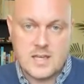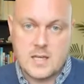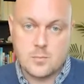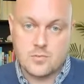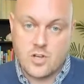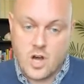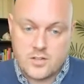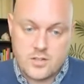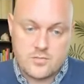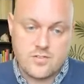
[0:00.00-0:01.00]
AEM's
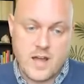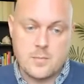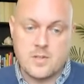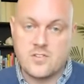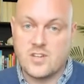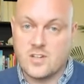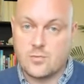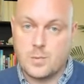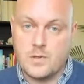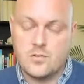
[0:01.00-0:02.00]
content fragments and
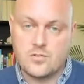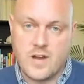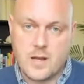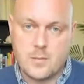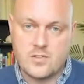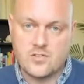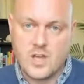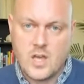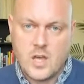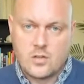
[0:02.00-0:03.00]
experience
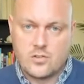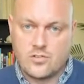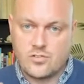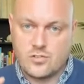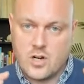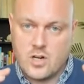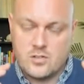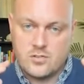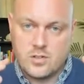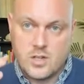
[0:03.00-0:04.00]
fragments to
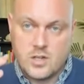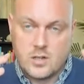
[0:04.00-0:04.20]
start